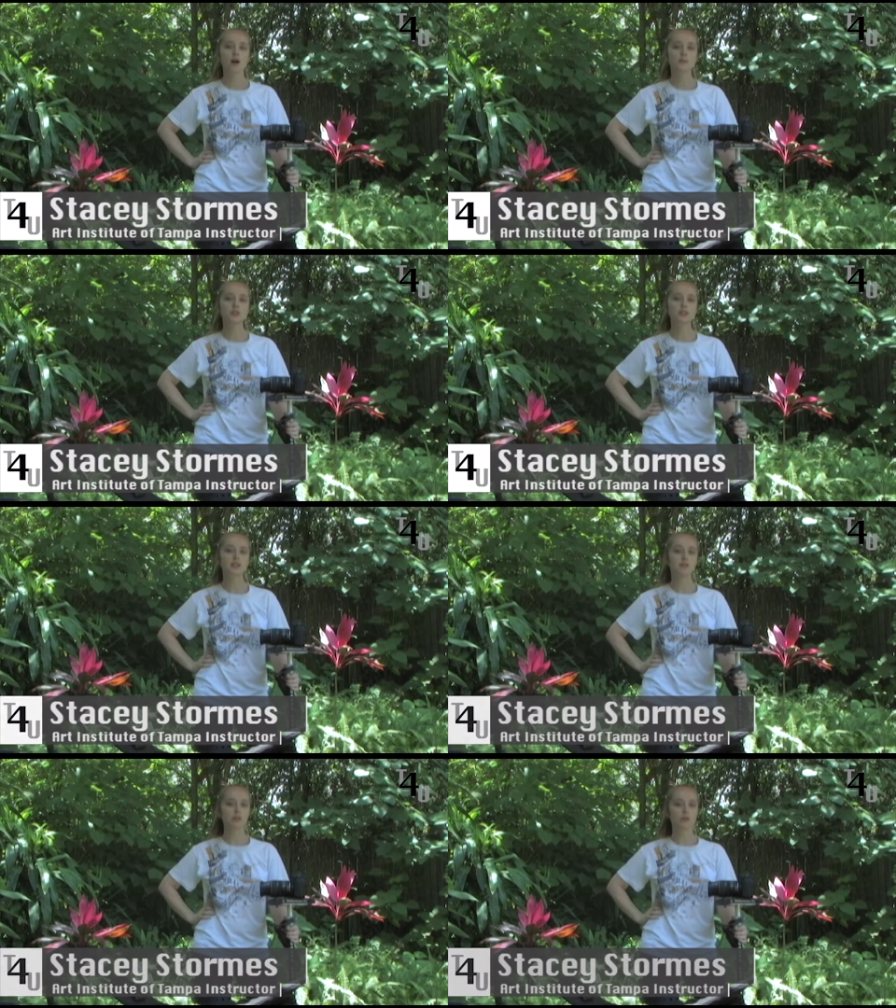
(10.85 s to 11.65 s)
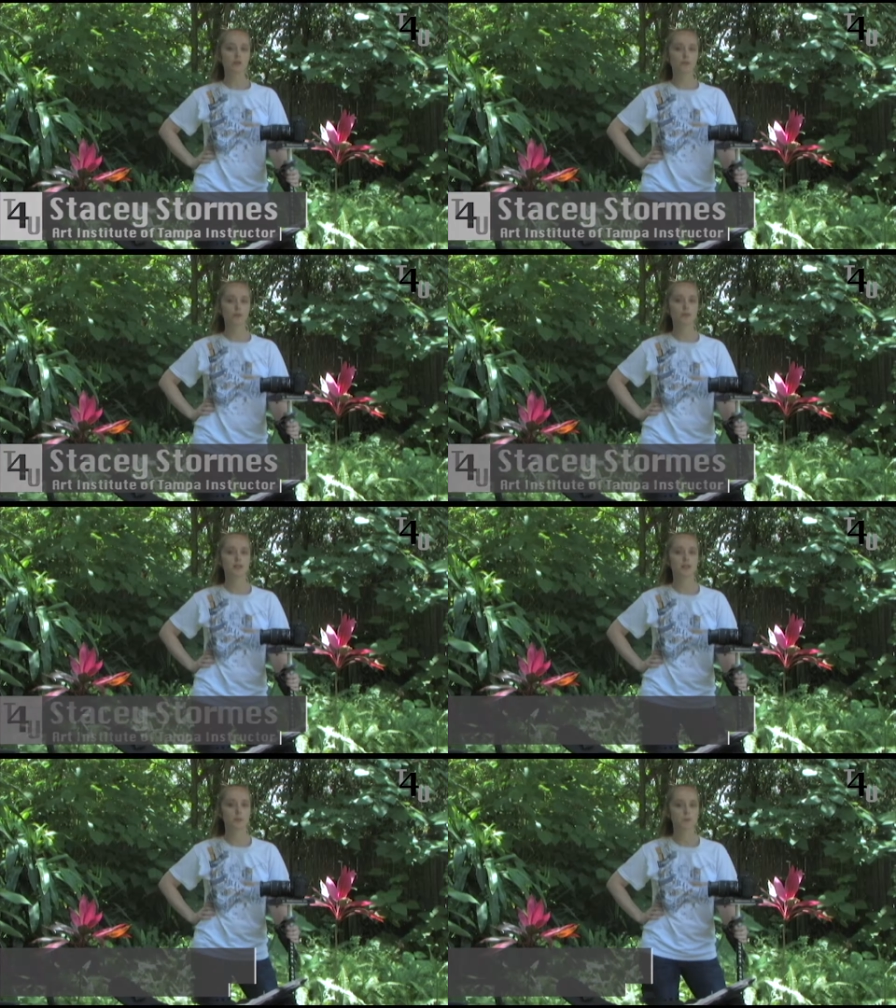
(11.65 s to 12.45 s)
just giving you a few
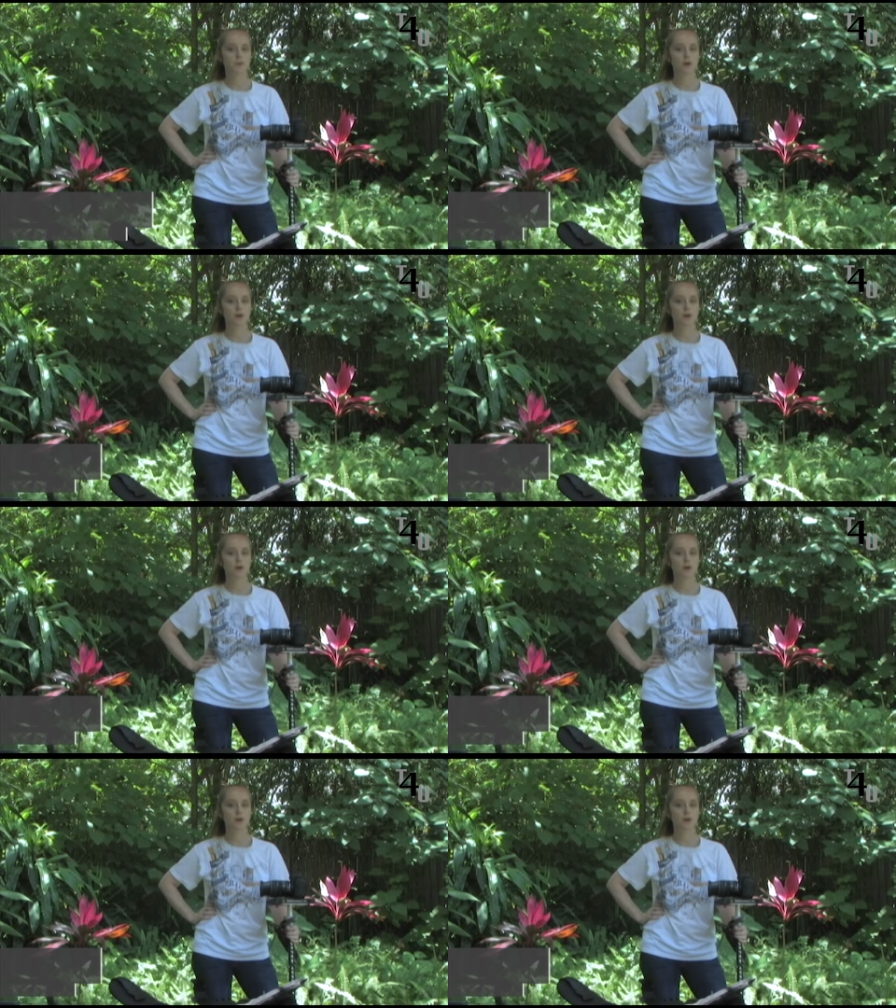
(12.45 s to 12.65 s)
tips